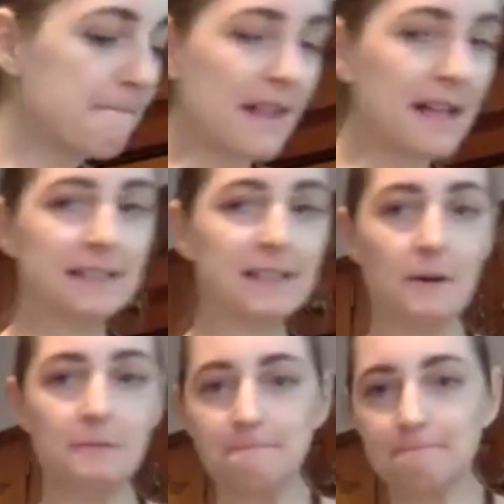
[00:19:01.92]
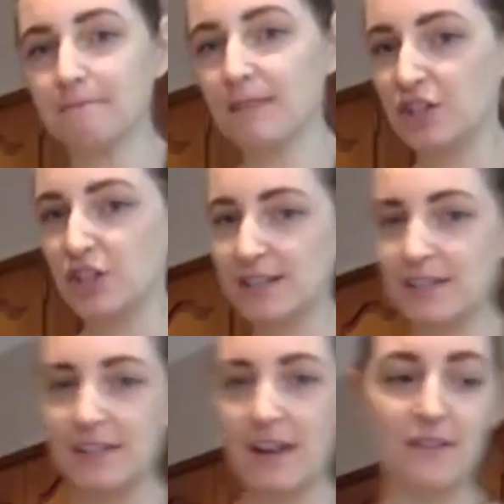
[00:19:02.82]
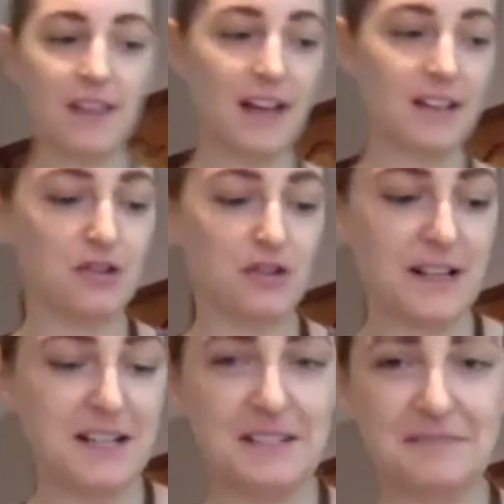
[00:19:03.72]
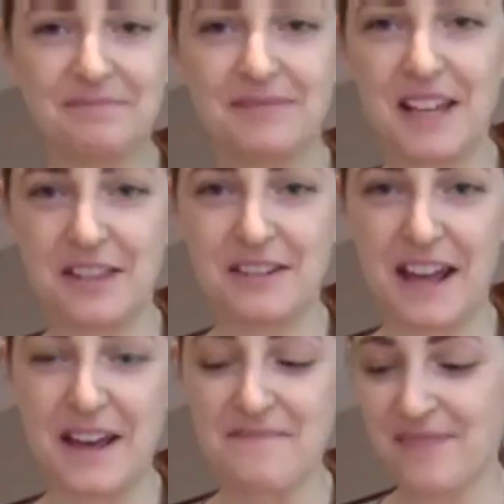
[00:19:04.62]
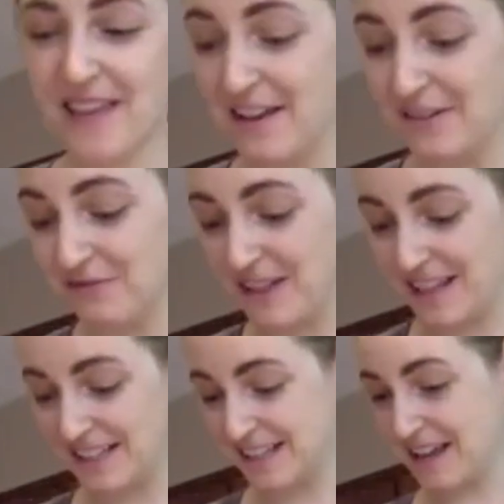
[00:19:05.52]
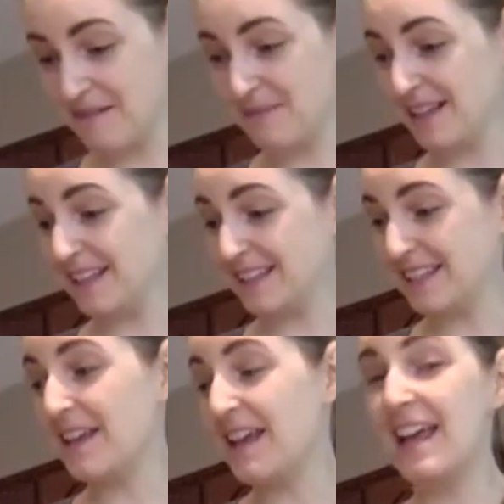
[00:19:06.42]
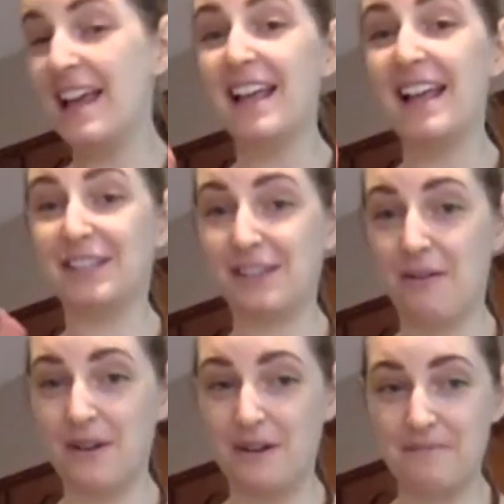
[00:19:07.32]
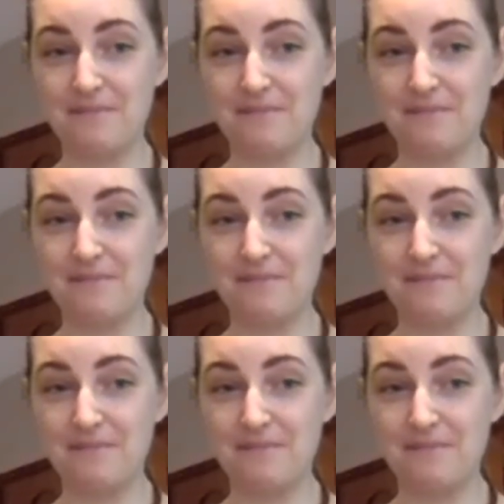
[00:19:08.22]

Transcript: So just discovered that drink the other day and I was really excited because it's so good.